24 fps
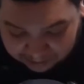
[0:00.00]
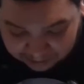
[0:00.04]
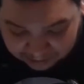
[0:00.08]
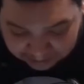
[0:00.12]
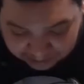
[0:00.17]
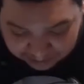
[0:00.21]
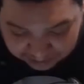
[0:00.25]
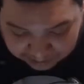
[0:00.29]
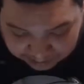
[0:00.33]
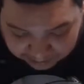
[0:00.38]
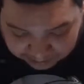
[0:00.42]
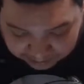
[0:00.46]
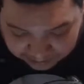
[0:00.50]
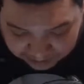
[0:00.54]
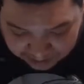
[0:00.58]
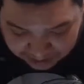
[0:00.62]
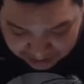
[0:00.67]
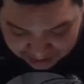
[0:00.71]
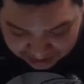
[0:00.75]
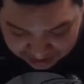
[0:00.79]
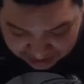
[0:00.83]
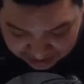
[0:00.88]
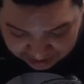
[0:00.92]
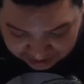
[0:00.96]
Order too.
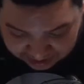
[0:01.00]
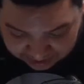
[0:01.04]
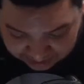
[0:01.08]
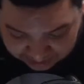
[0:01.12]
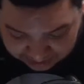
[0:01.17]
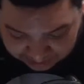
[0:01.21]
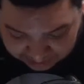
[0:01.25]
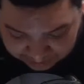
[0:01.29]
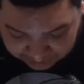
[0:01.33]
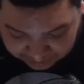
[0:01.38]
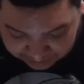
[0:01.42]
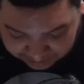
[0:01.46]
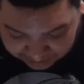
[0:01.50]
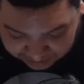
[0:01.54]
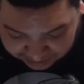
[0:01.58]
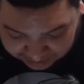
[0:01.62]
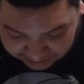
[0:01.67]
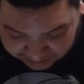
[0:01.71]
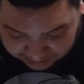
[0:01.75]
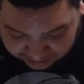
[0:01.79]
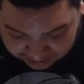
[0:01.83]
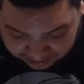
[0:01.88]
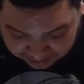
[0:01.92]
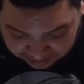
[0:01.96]
She
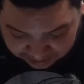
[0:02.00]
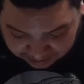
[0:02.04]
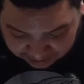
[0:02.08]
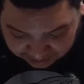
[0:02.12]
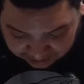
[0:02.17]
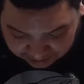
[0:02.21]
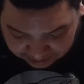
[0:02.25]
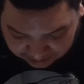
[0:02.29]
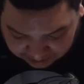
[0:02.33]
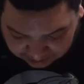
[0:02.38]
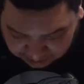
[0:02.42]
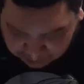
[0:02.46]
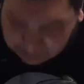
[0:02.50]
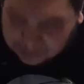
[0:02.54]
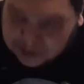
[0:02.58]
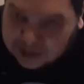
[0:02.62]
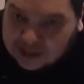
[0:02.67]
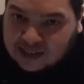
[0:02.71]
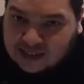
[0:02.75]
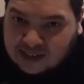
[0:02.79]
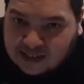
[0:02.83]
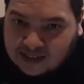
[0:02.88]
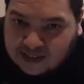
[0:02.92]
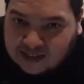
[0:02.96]
plays
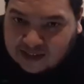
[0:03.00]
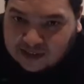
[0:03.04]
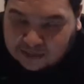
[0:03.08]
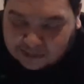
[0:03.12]
Ouija?